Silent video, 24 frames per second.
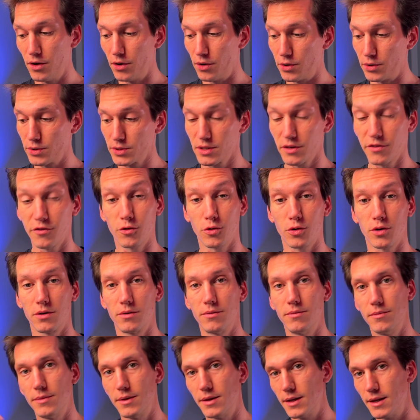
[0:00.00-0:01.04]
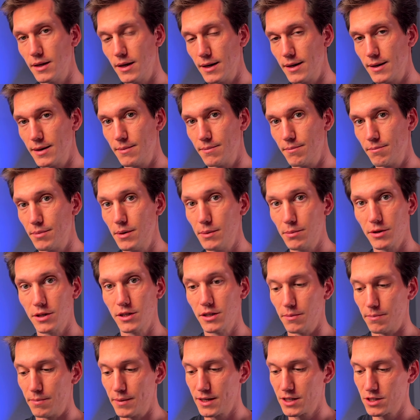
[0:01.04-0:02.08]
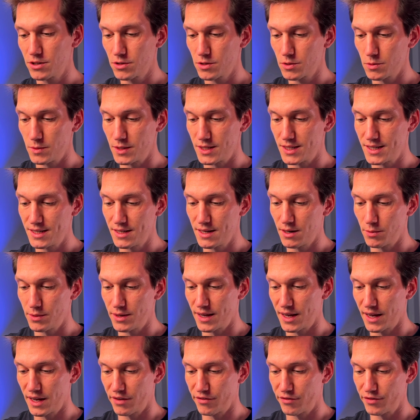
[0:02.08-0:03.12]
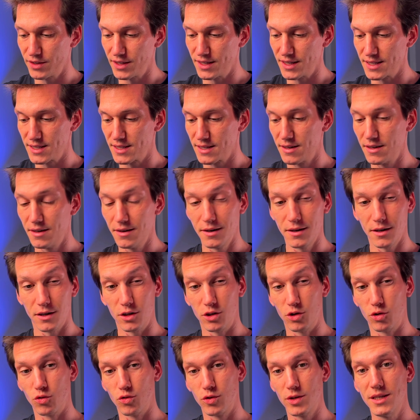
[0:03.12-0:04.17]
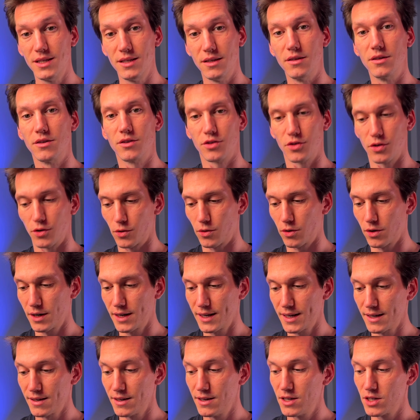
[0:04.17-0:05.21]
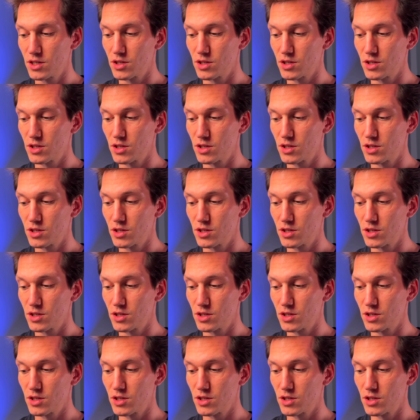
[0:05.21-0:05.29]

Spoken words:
Also for people in the pictures, we see that we have this green turtleneck.